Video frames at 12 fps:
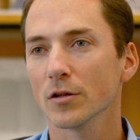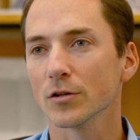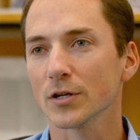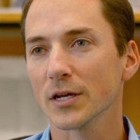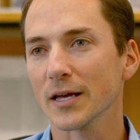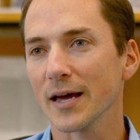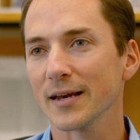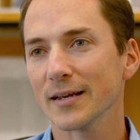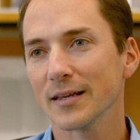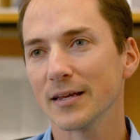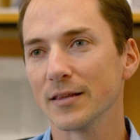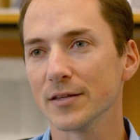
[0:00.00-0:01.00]
looking at
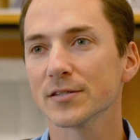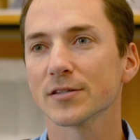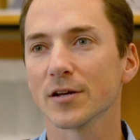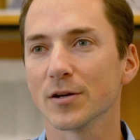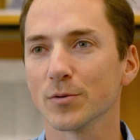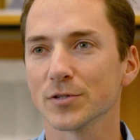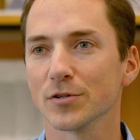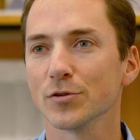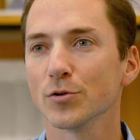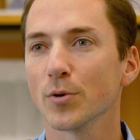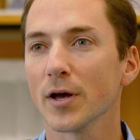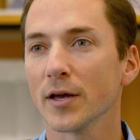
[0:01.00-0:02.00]
in this study was a
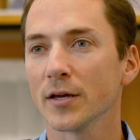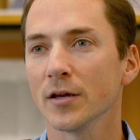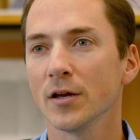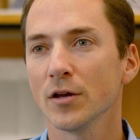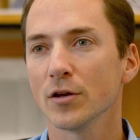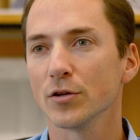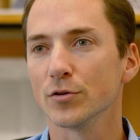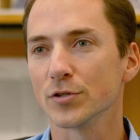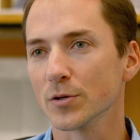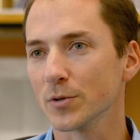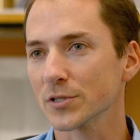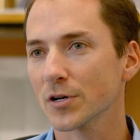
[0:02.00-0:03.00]
new way
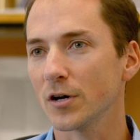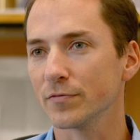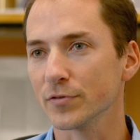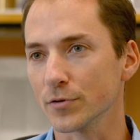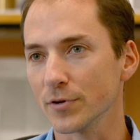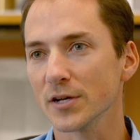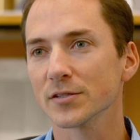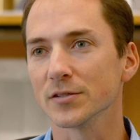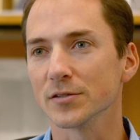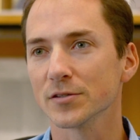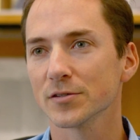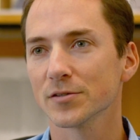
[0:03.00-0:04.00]
using what's called
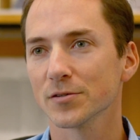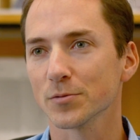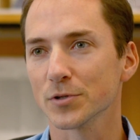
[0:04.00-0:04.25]
fluorescence,